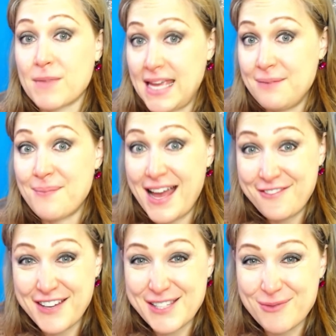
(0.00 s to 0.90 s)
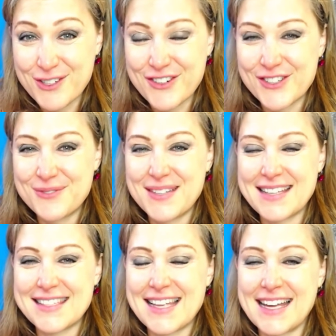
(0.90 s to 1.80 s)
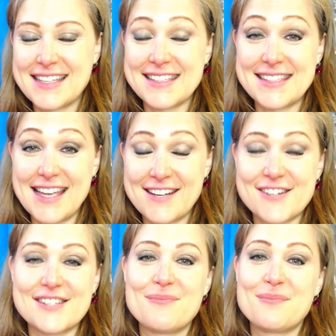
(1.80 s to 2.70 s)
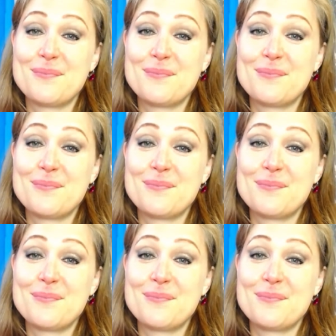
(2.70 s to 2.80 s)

in my Facebook group, that's like the sacred